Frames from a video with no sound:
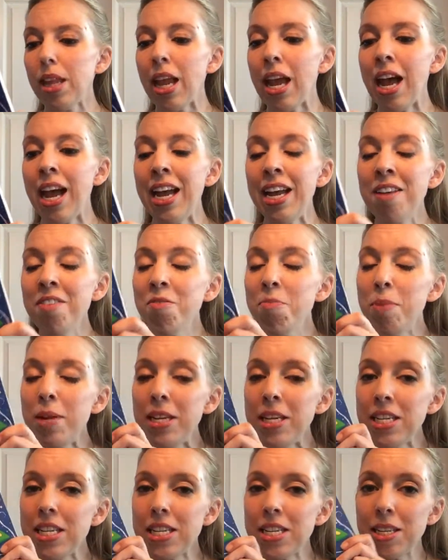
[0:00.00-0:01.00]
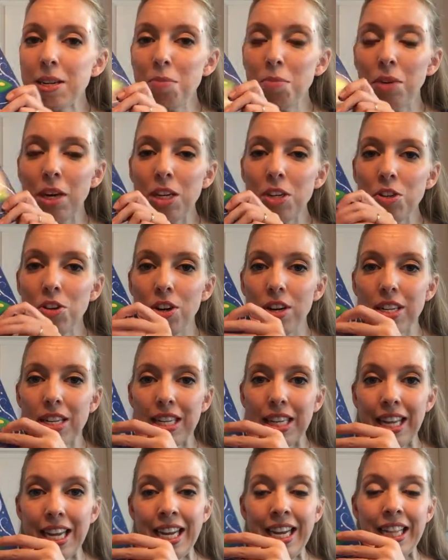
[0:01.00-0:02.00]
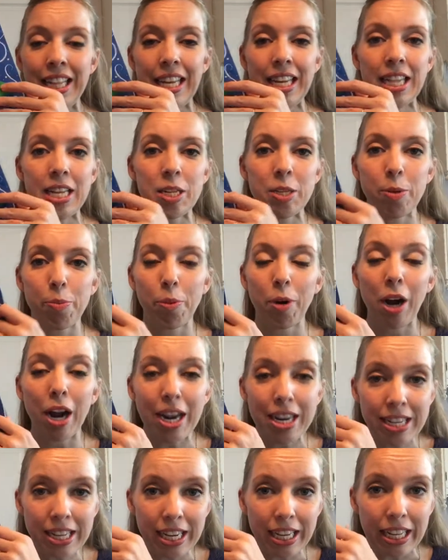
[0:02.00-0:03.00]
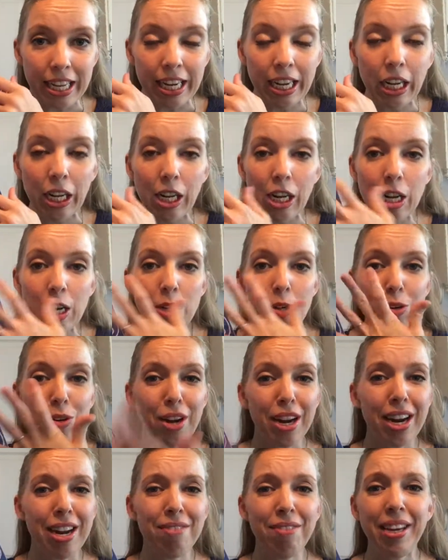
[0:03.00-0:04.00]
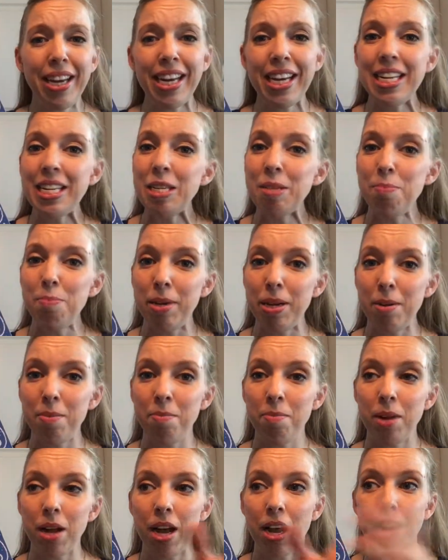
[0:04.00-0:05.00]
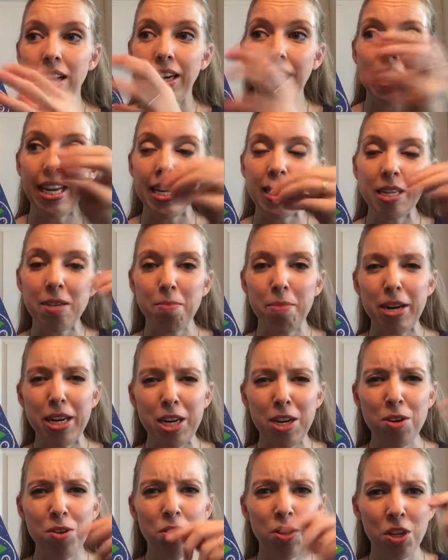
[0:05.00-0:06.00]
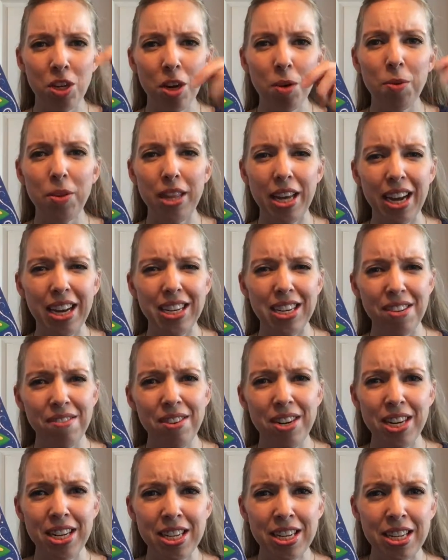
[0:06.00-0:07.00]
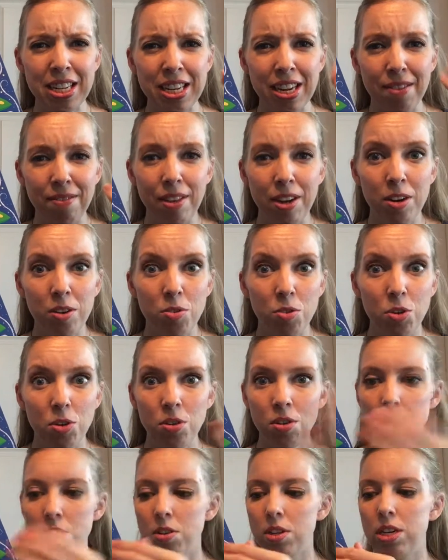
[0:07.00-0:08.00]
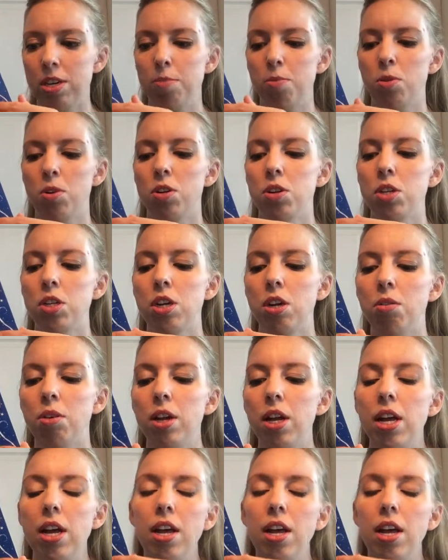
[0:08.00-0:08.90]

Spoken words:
I have been to some restaurants lately that surprisingly do not have kids menus, you know, with the activities and stuff. They don't do those anymore. So